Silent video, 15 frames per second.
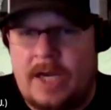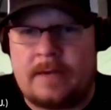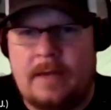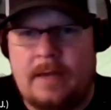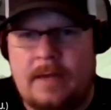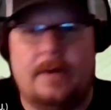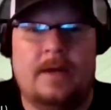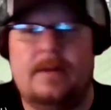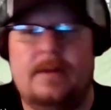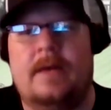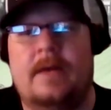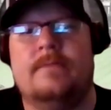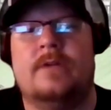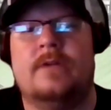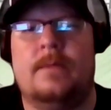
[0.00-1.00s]
Leiter had to
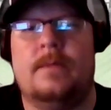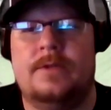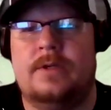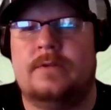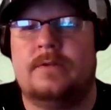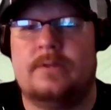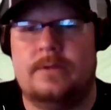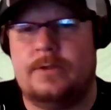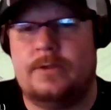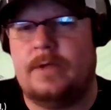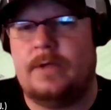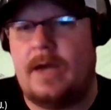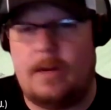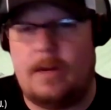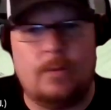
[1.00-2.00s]
have Tommy John surgery,
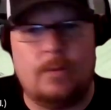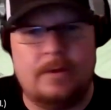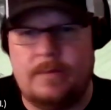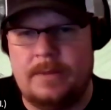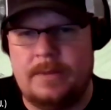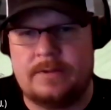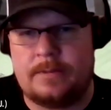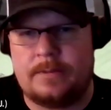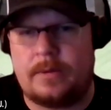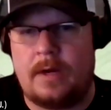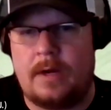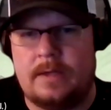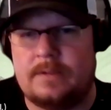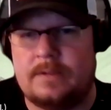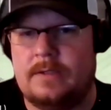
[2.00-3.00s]
I wouldn't have been surprised.